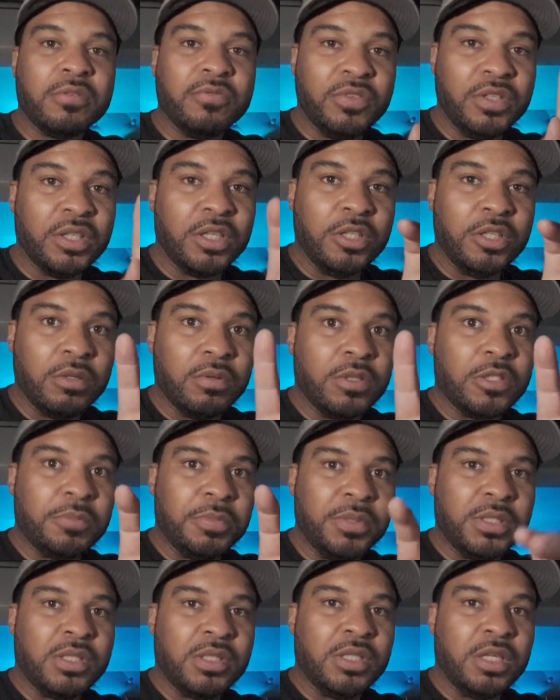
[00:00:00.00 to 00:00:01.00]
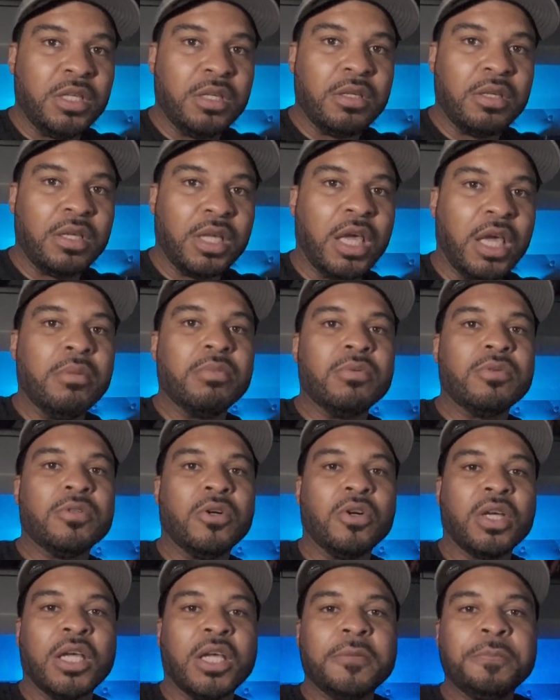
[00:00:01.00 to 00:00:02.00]
via USB-C cable.
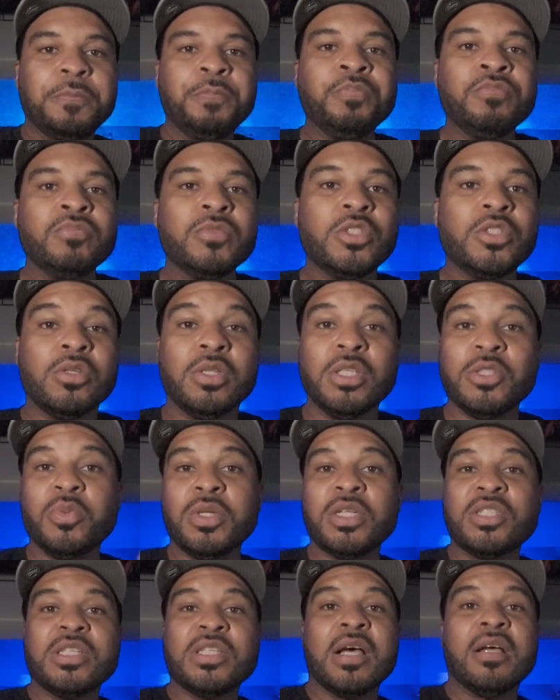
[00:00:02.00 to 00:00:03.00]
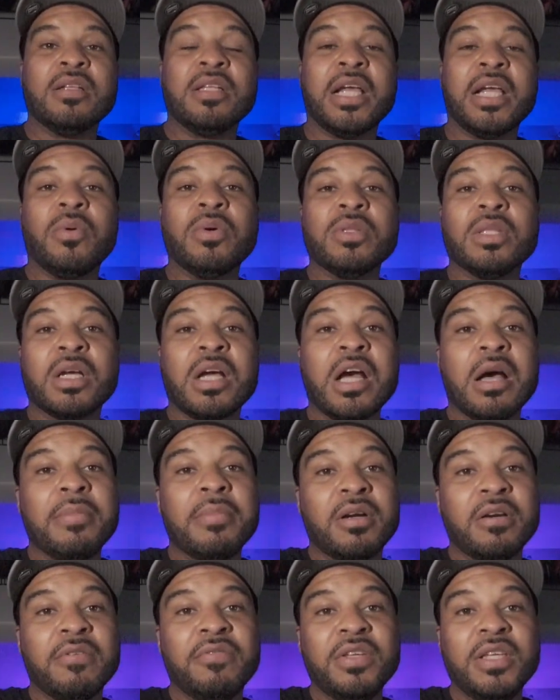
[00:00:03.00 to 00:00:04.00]
Okay, so this is what it sounds like with the
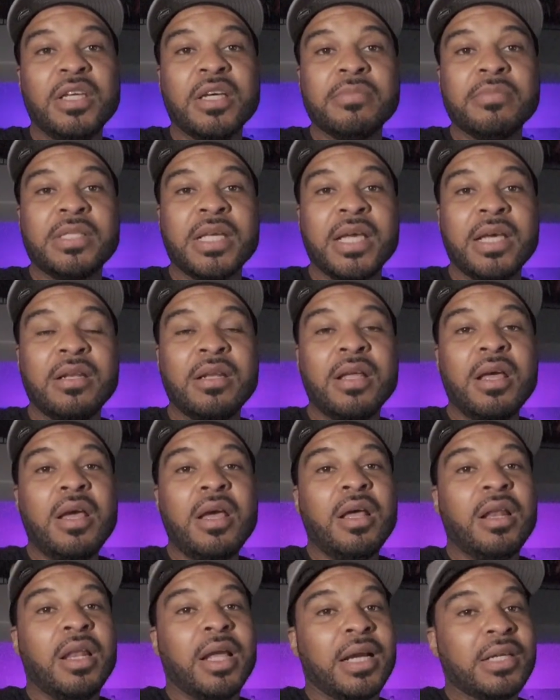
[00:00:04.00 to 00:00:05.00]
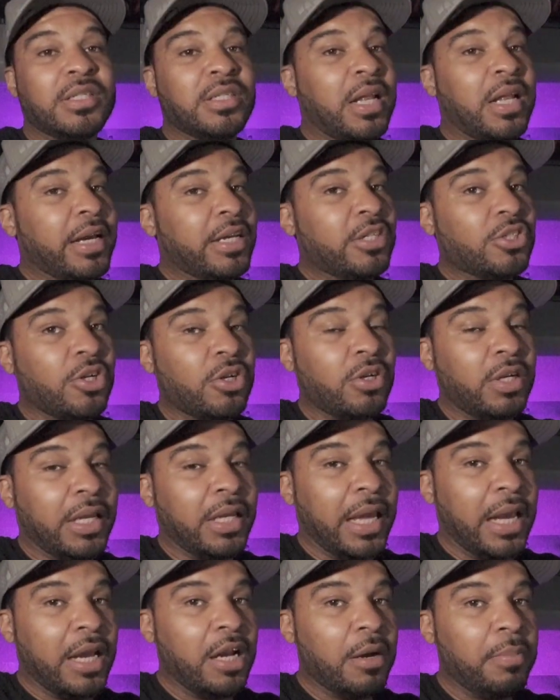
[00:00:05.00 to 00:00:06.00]
Comica VM-10. Like I said, I can turn the
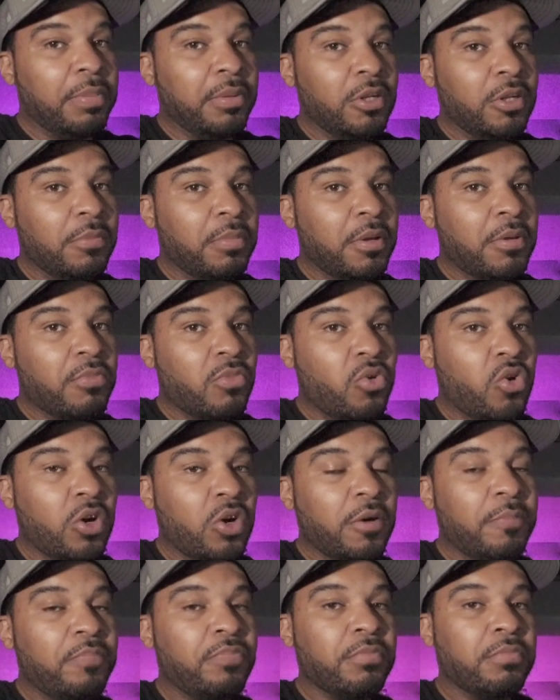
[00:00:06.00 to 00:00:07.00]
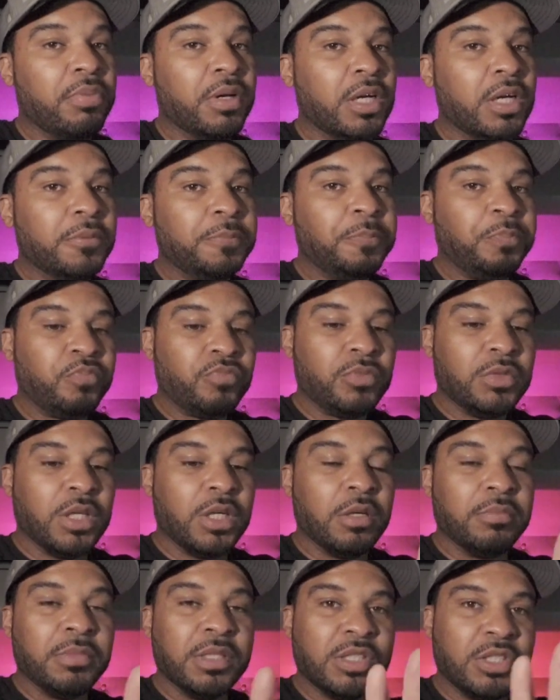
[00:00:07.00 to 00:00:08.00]
gain up a little bit more, but
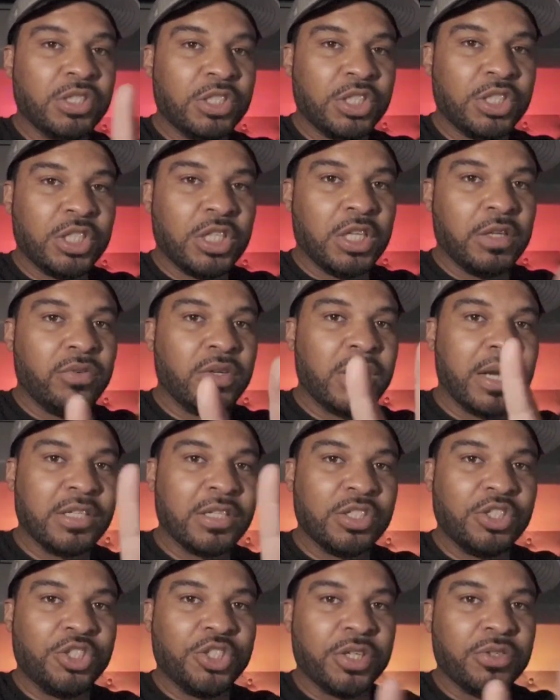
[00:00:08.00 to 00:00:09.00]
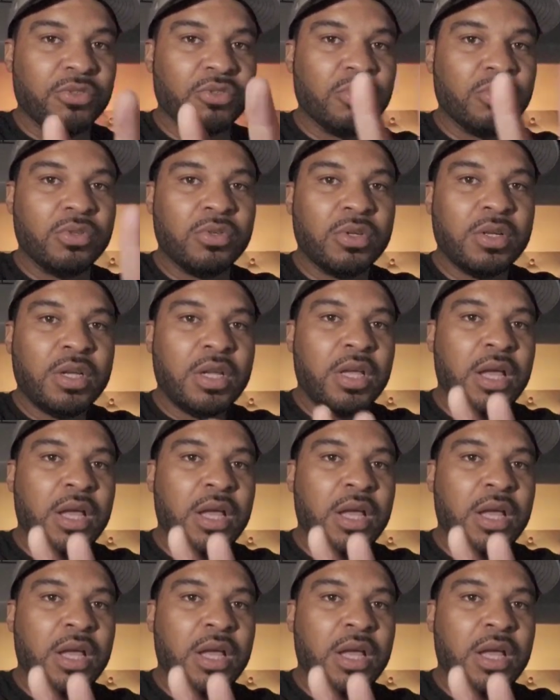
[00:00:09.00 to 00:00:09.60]
this is just to give you guys a general